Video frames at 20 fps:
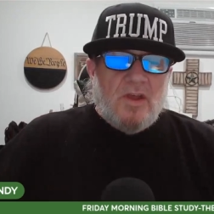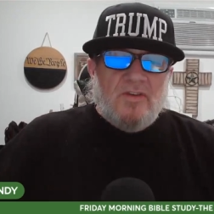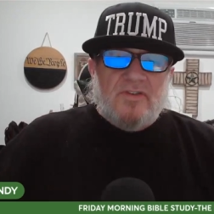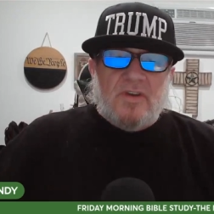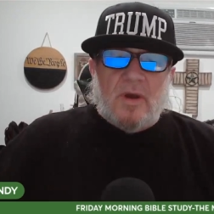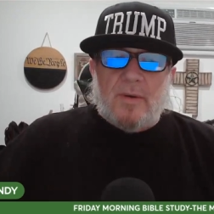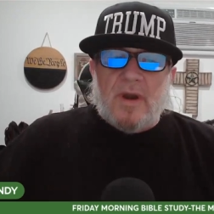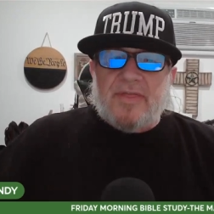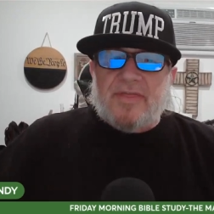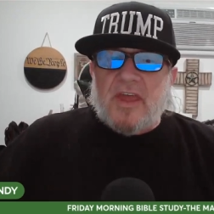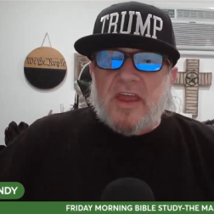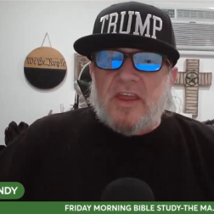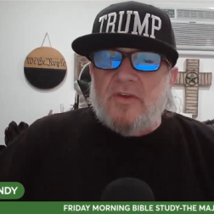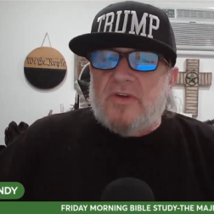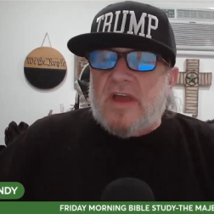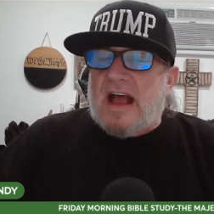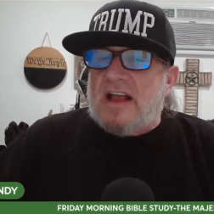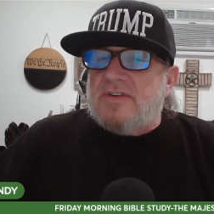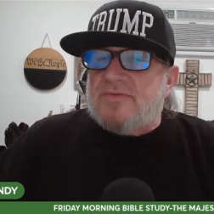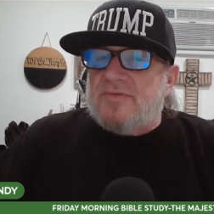So I want to thank you
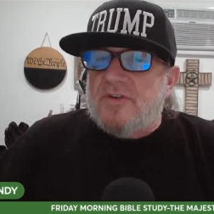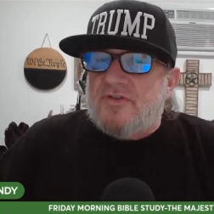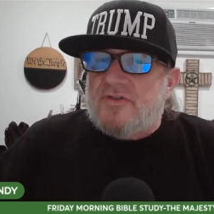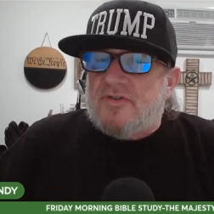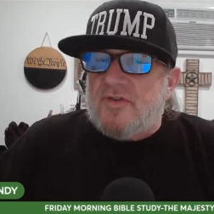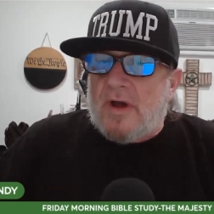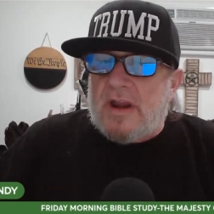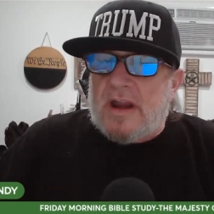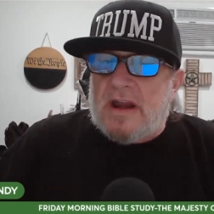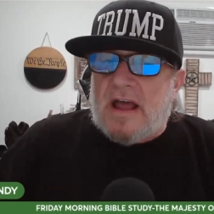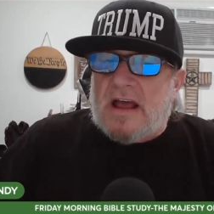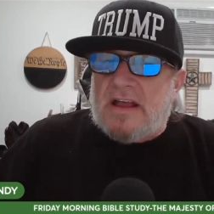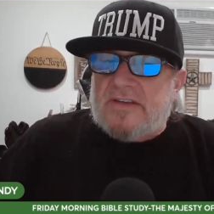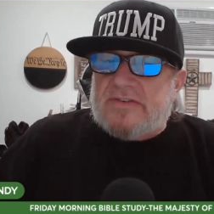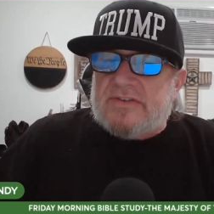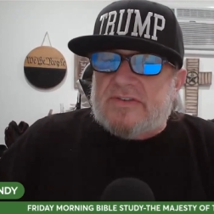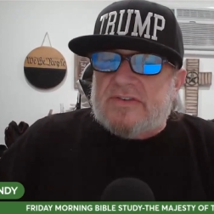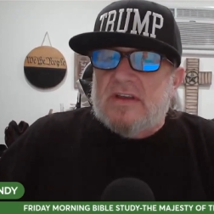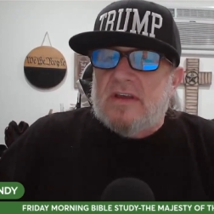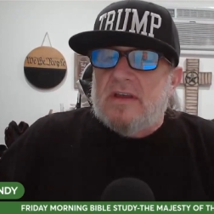guys for joining
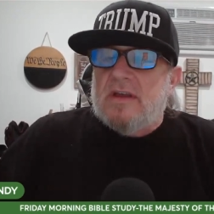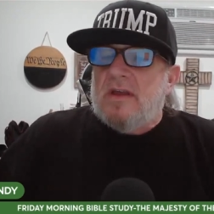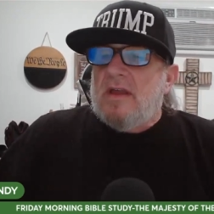us.